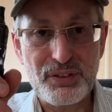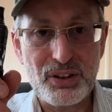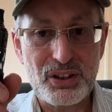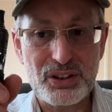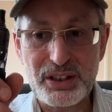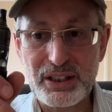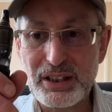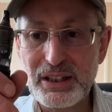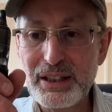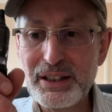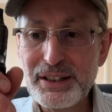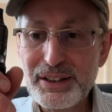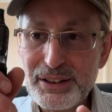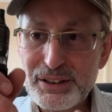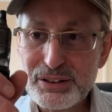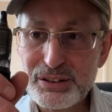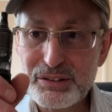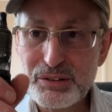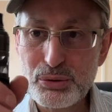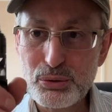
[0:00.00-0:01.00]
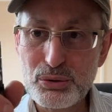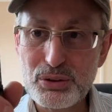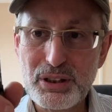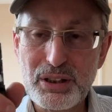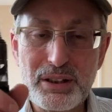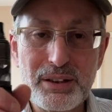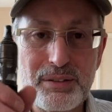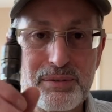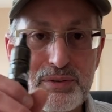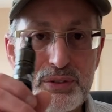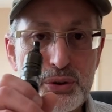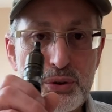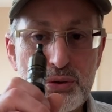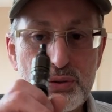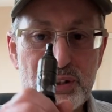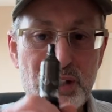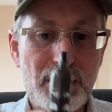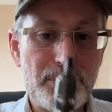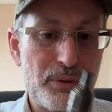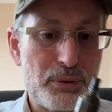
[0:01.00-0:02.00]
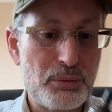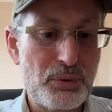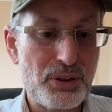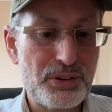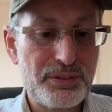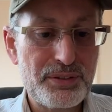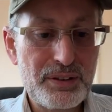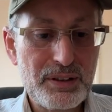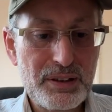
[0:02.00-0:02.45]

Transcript: honey to the juice cabin one.